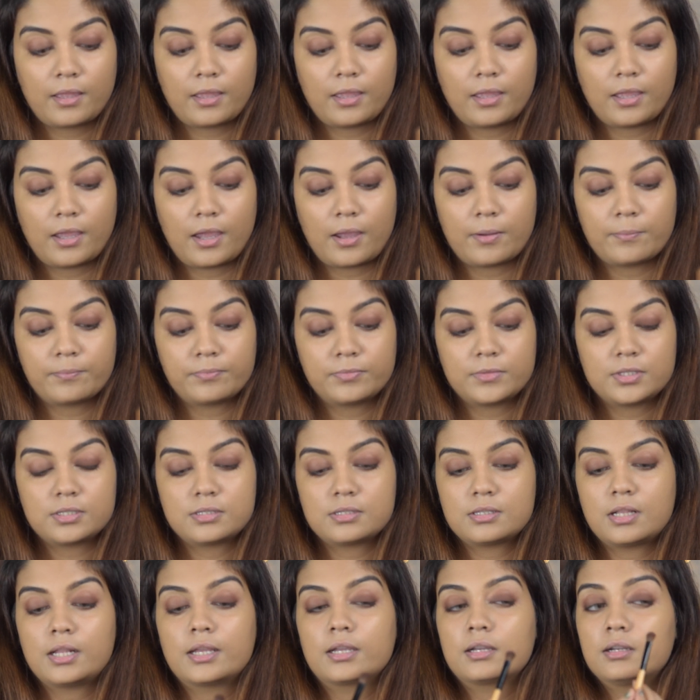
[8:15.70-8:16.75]
Yeah, this
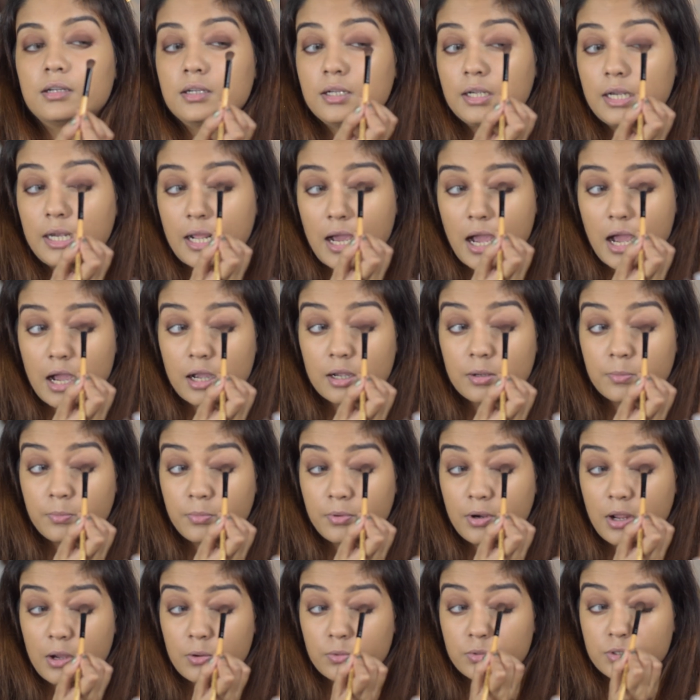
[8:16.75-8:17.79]
is like a dark
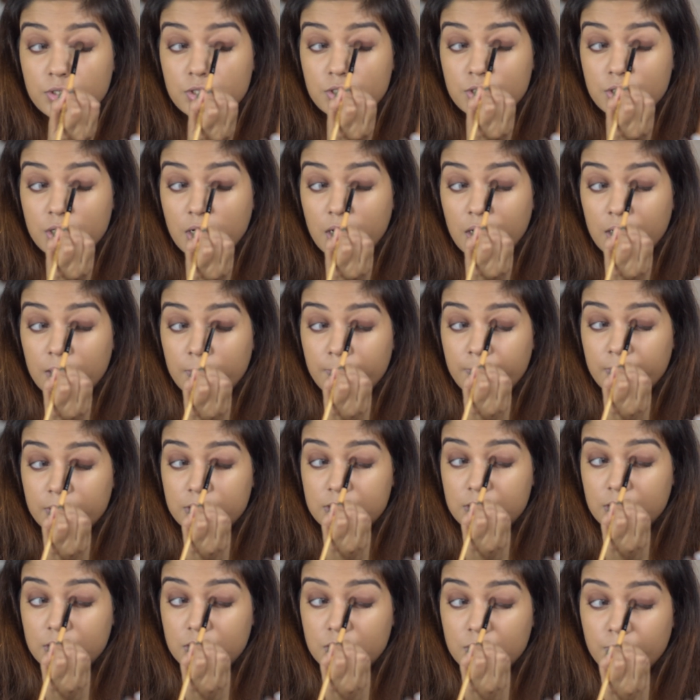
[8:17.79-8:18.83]
brown shade,
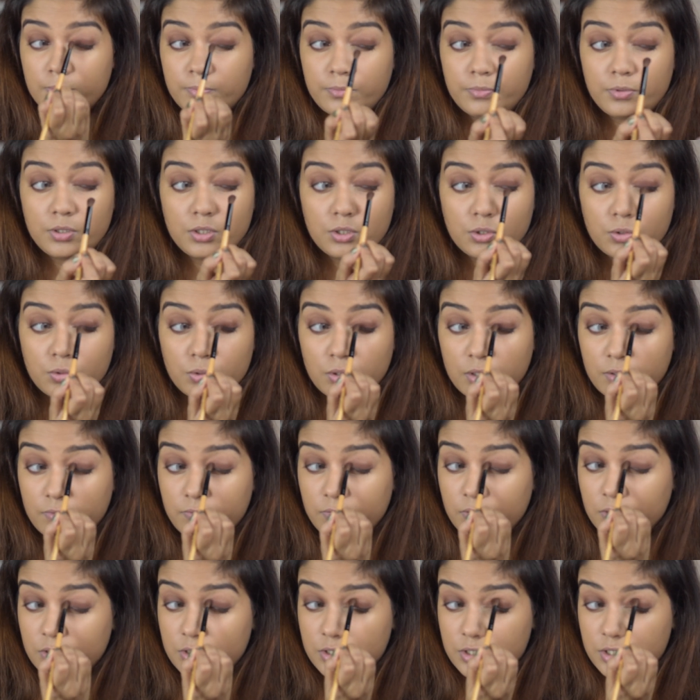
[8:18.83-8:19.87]
but such a
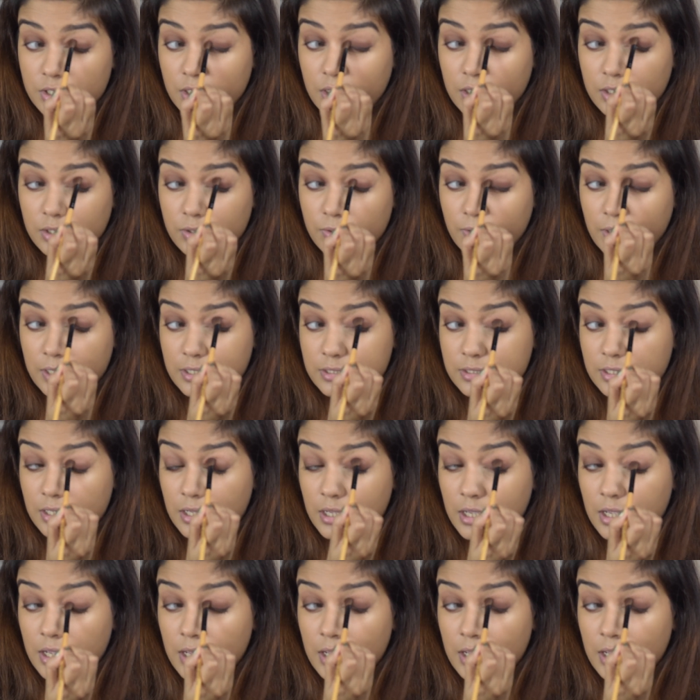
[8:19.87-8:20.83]
beautiful shade, you guys.